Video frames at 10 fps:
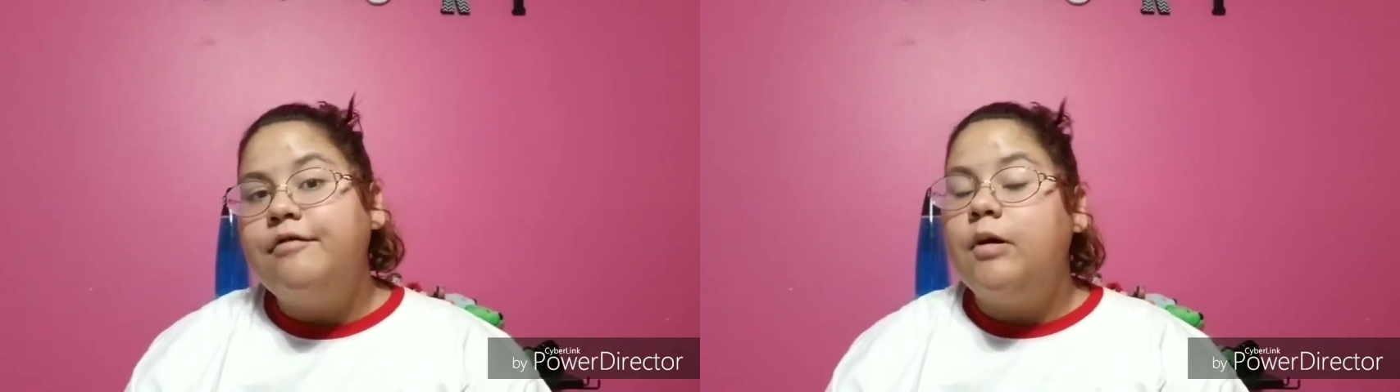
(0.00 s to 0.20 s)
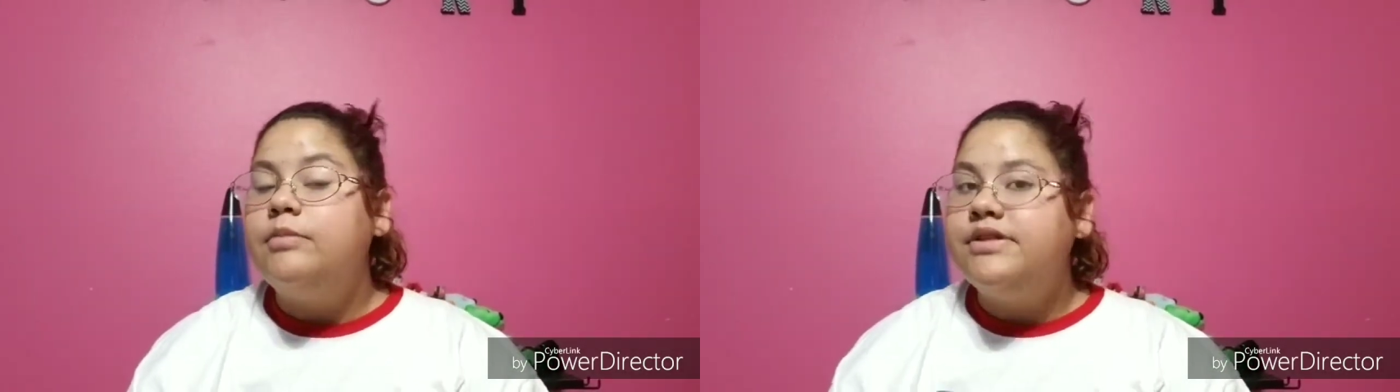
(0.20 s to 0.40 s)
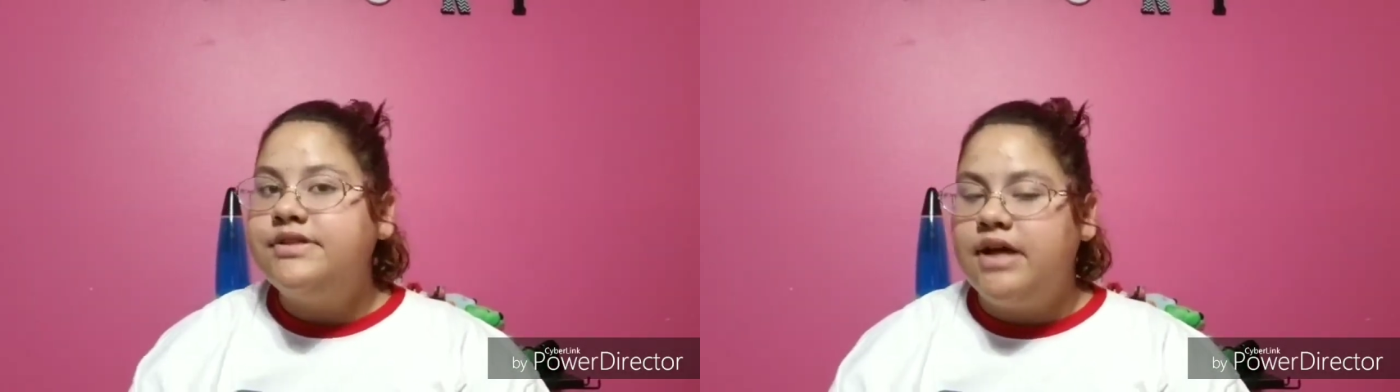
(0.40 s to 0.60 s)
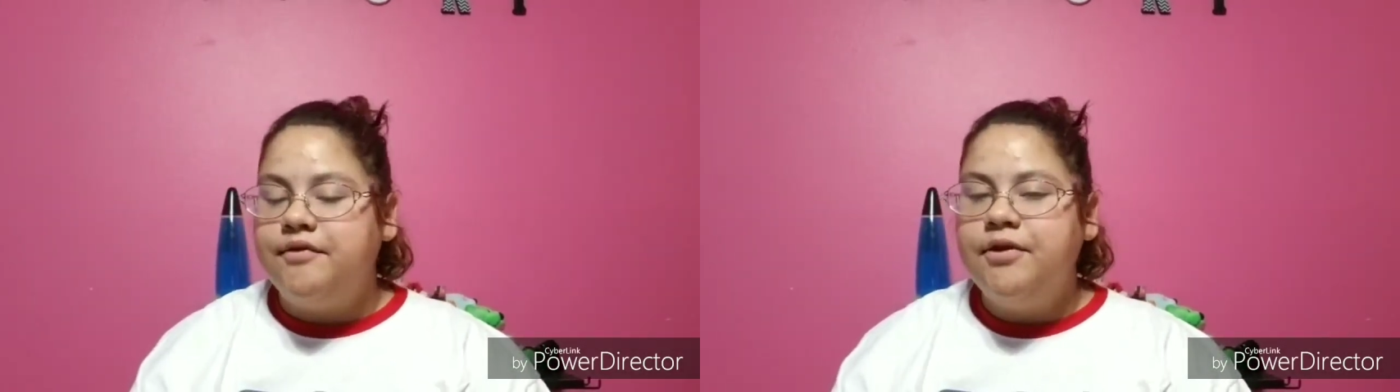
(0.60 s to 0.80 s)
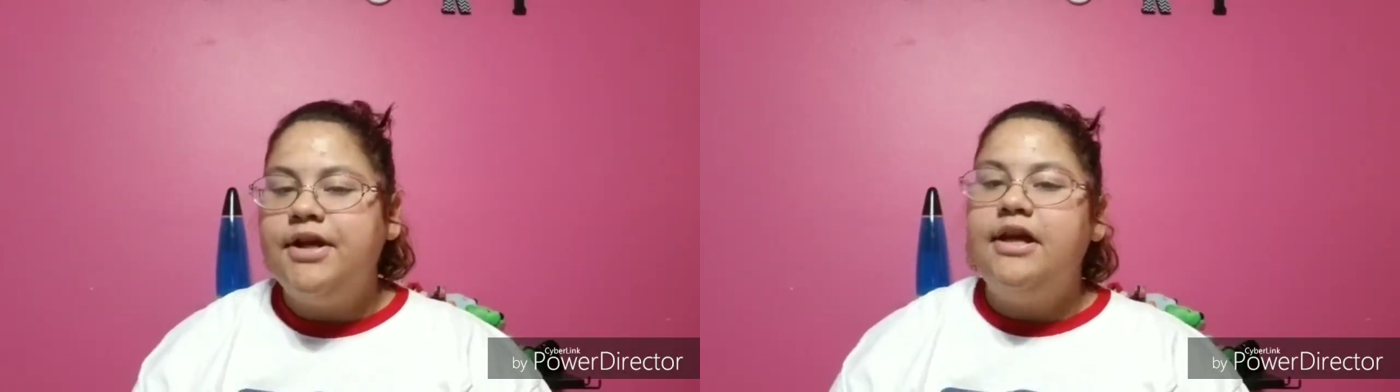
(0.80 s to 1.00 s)
from
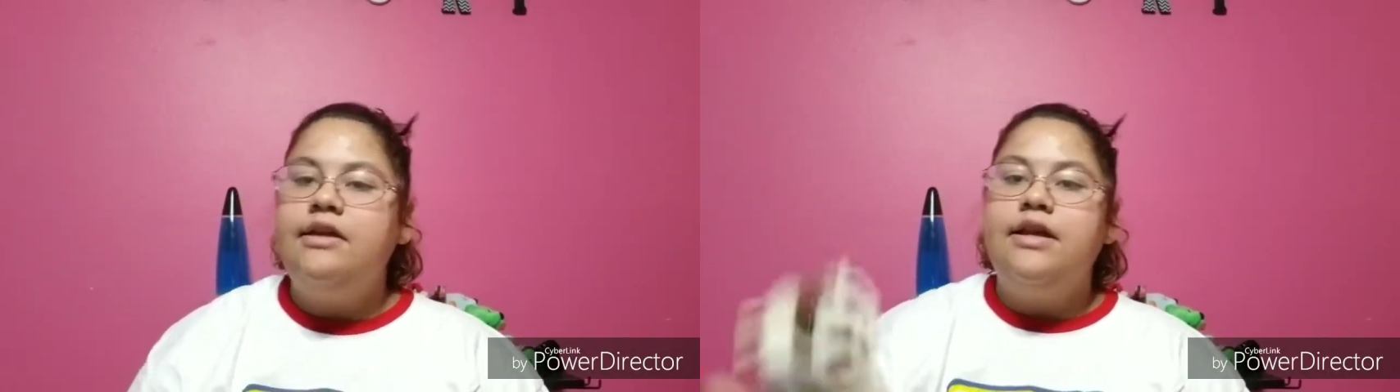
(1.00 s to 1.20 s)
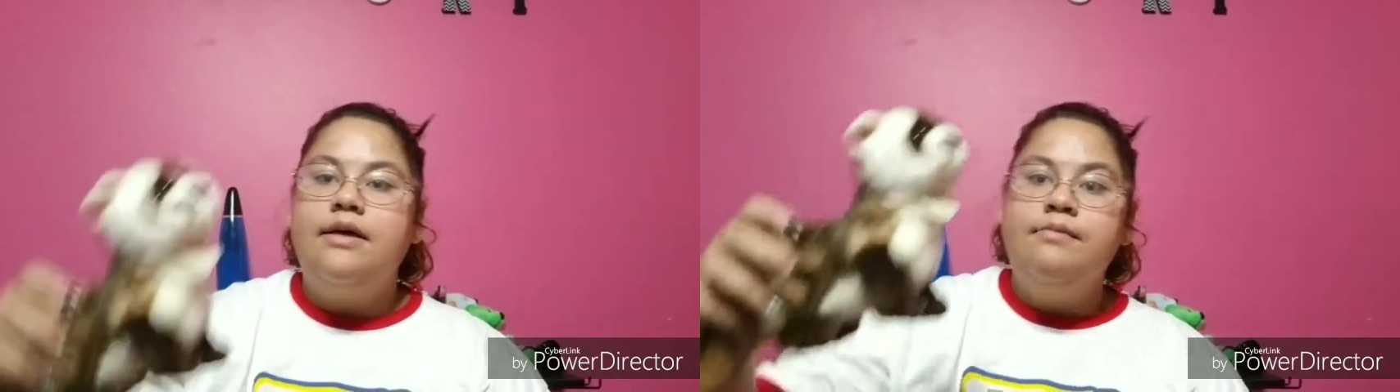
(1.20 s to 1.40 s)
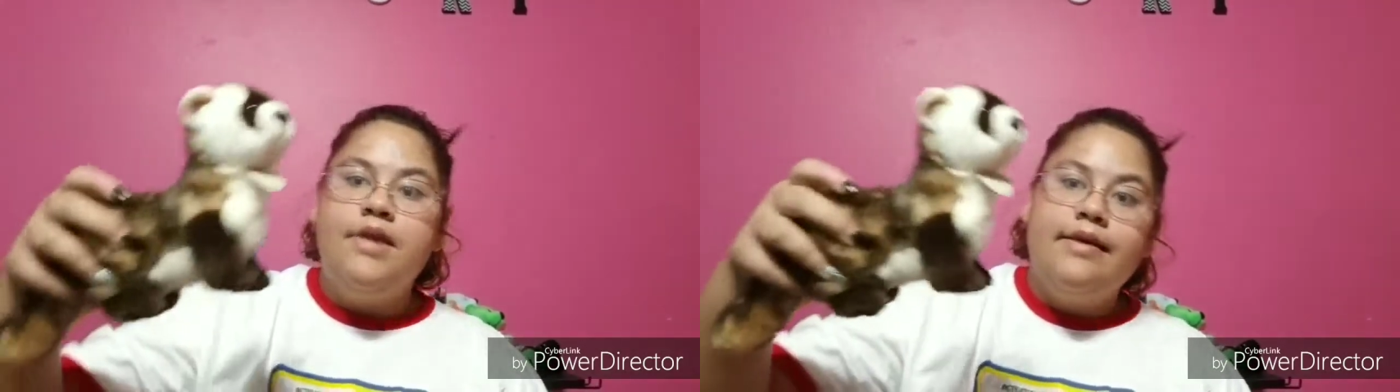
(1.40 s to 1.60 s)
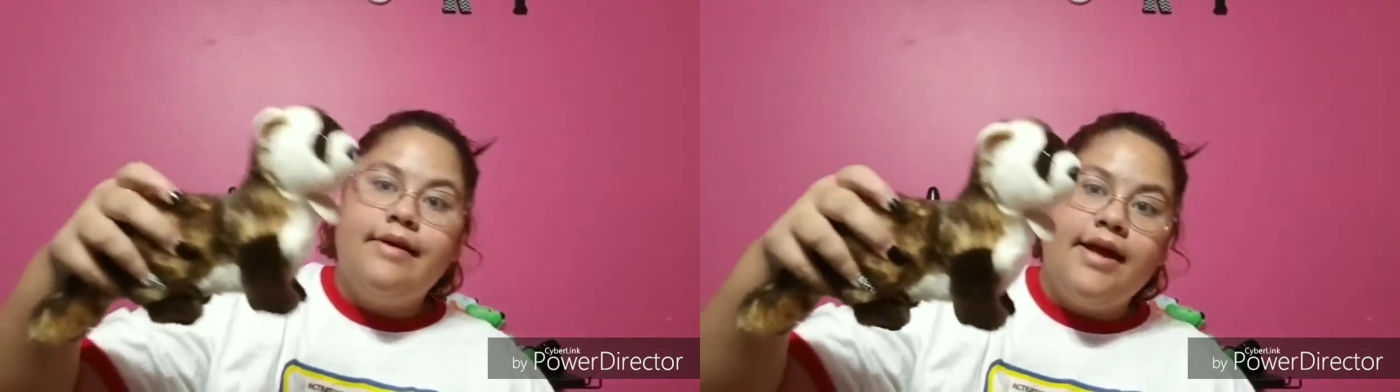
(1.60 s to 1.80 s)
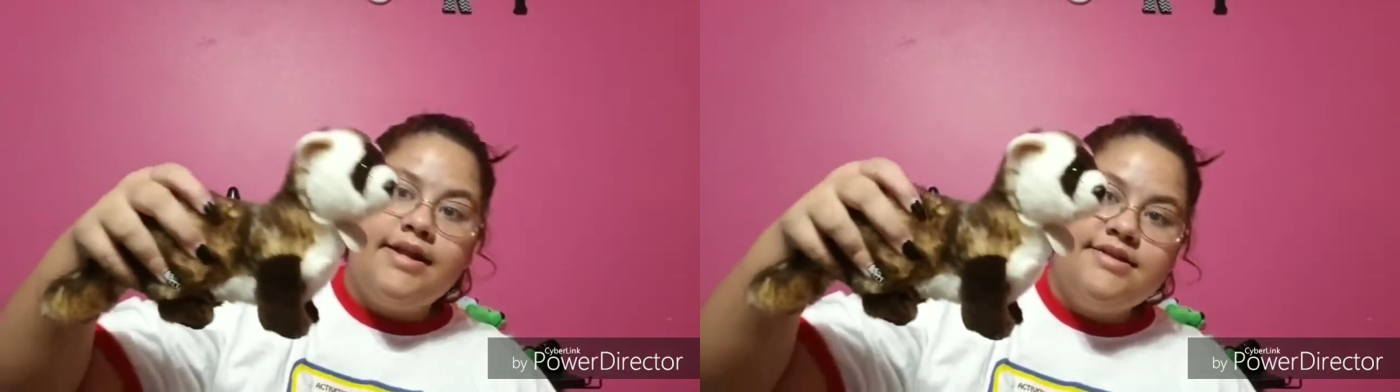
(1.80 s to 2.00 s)
Discovery Kingdom,
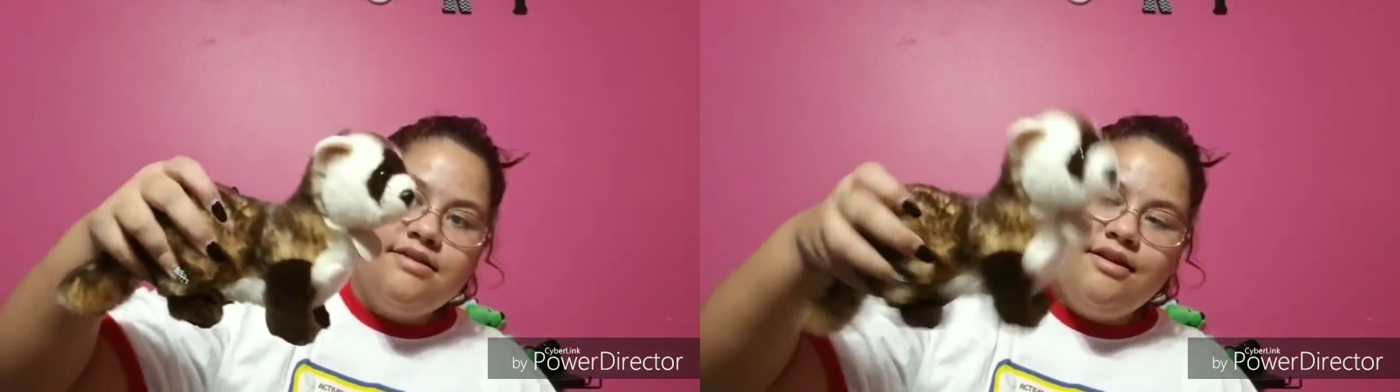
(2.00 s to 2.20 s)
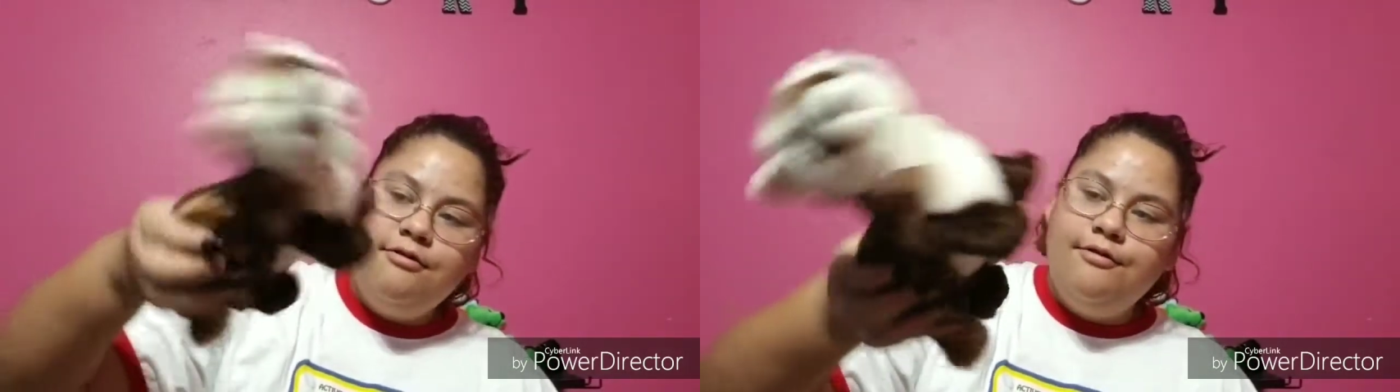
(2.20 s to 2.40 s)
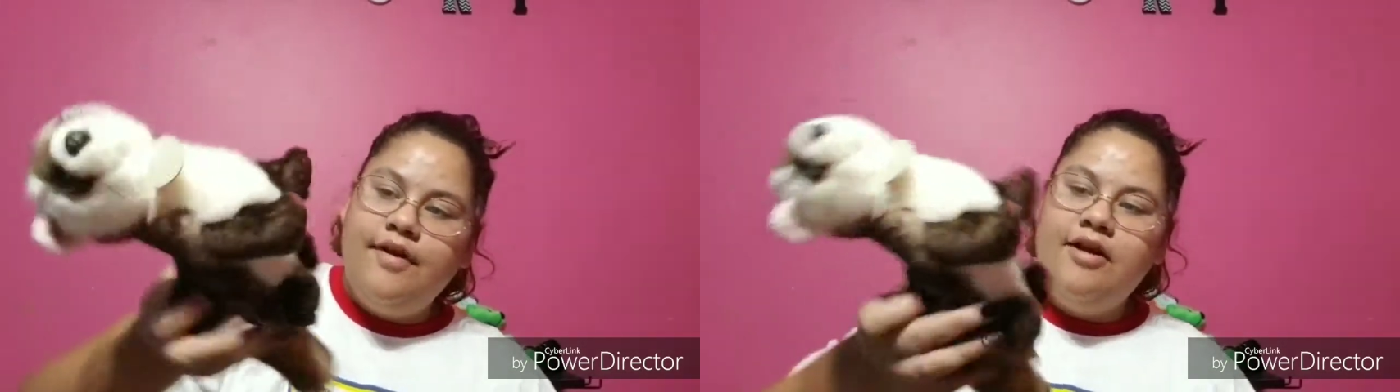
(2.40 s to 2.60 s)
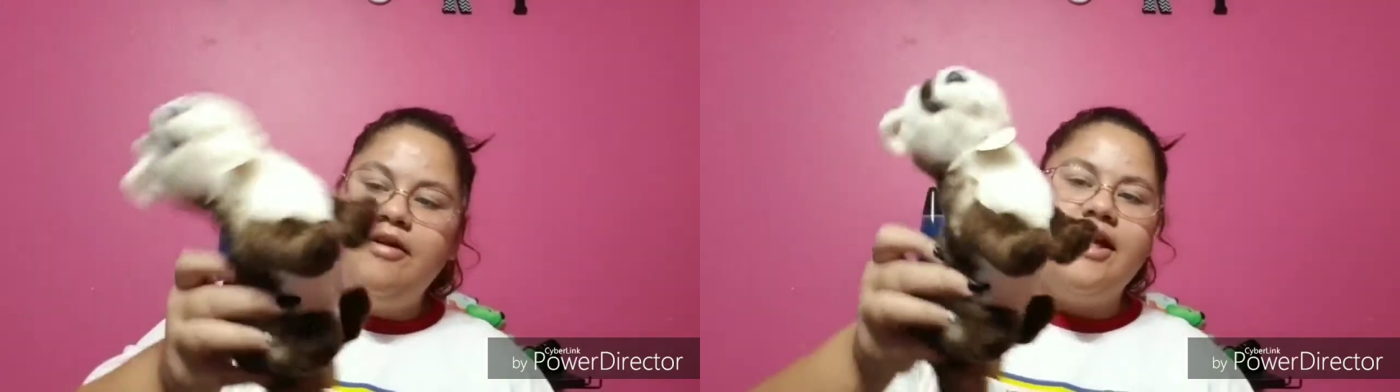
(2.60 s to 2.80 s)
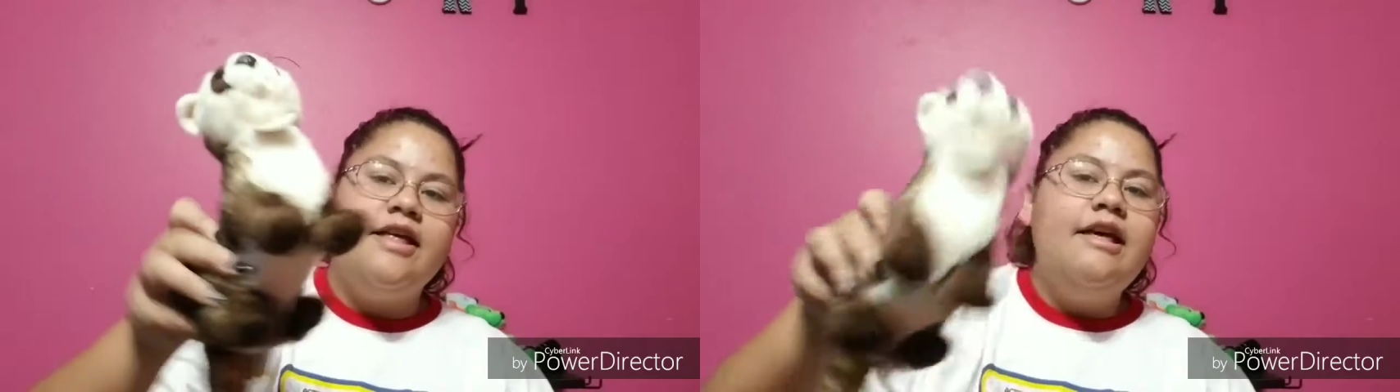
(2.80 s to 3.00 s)
and it's a little
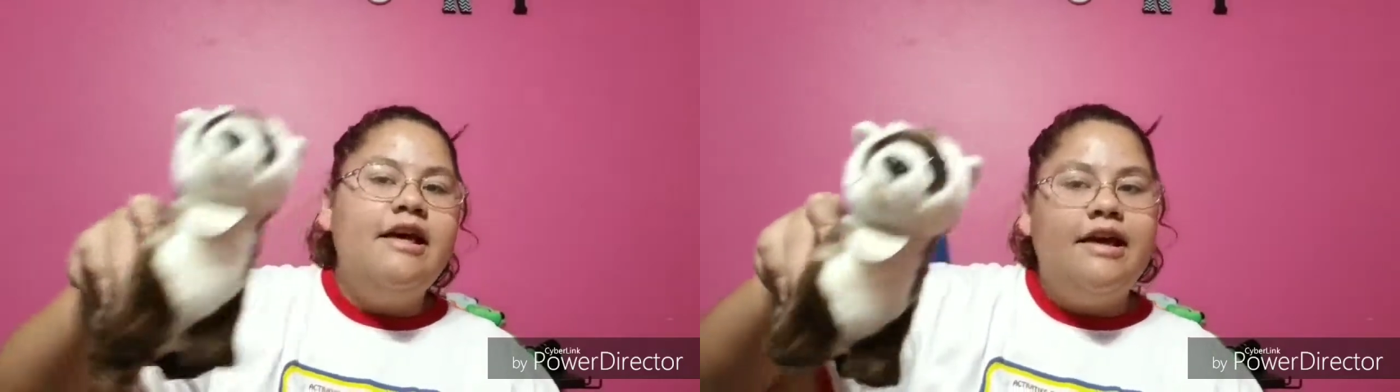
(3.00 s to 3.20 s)
ferret.